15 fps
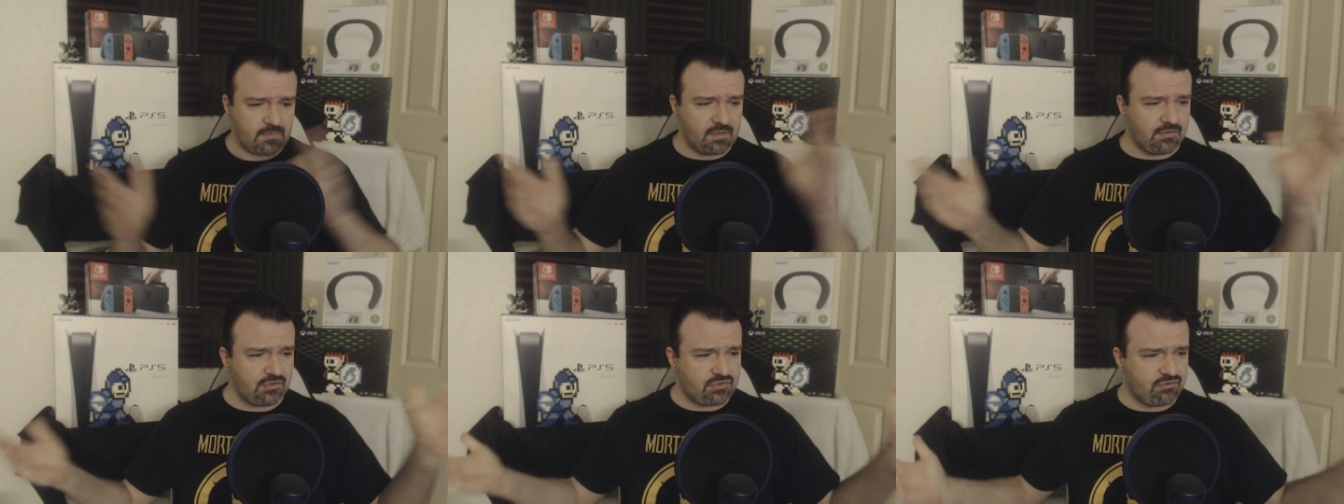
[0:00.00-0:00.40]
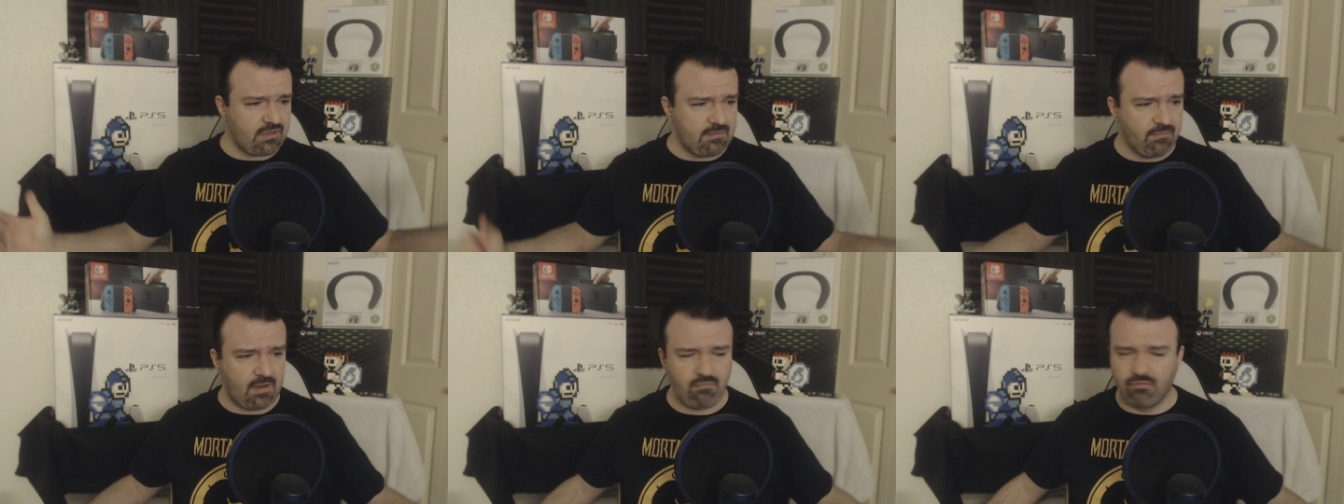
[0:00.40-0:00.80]
The
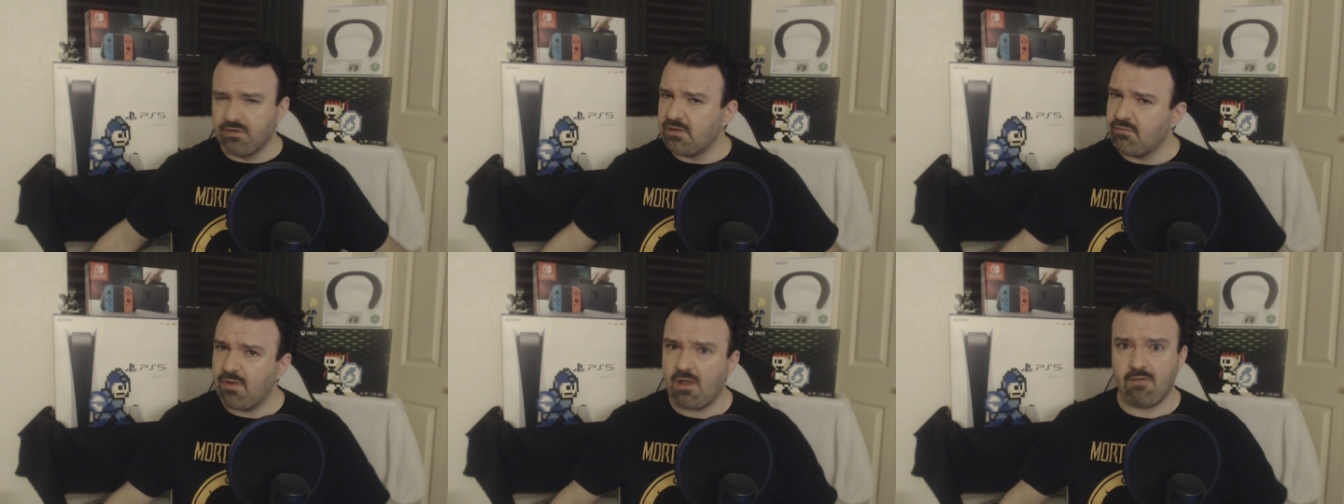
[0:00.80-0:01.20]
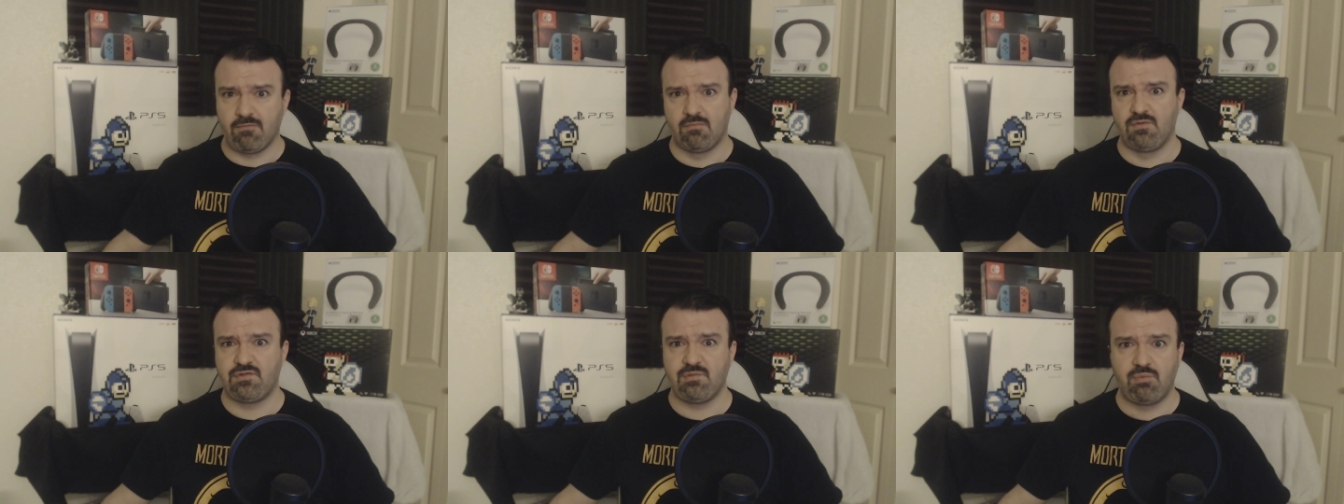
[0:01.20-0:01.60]
stream went really well.
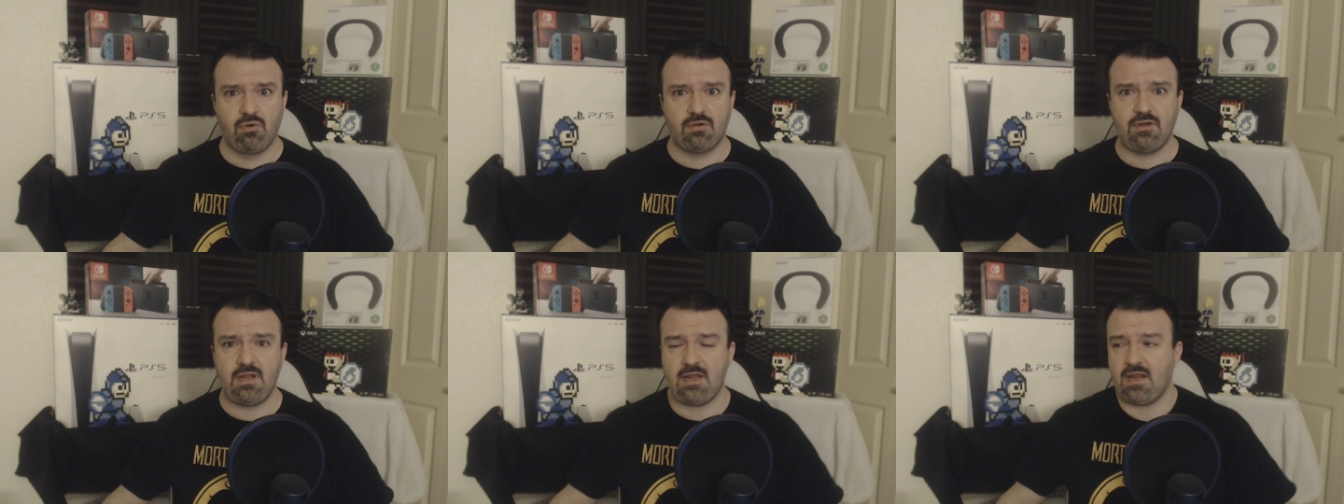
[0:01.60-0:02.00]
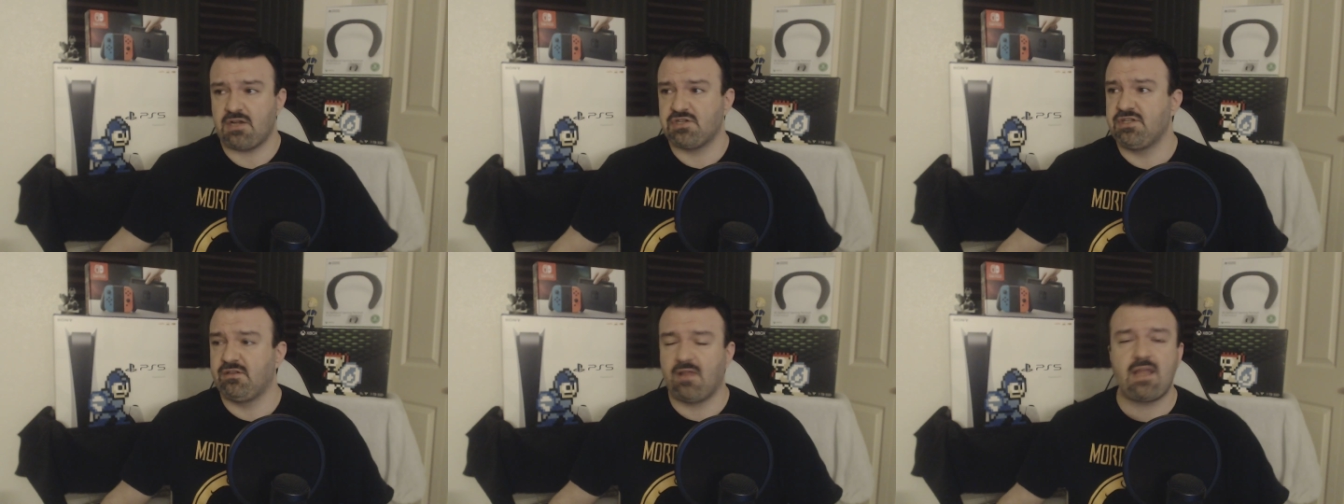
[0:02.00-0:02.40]
Everyone supported it and
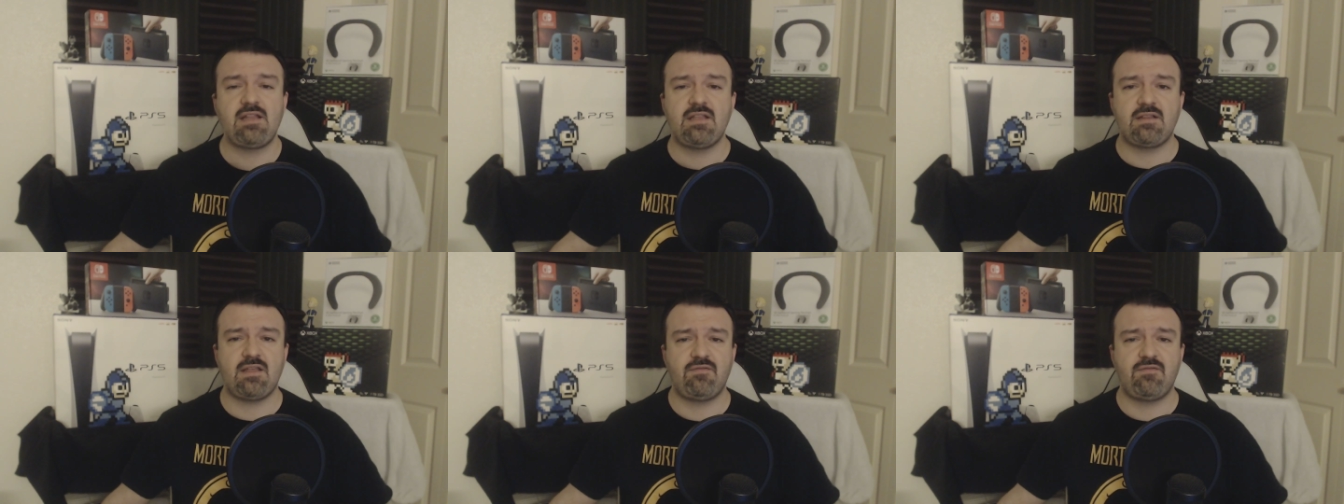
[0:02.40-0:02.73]
actually liked it.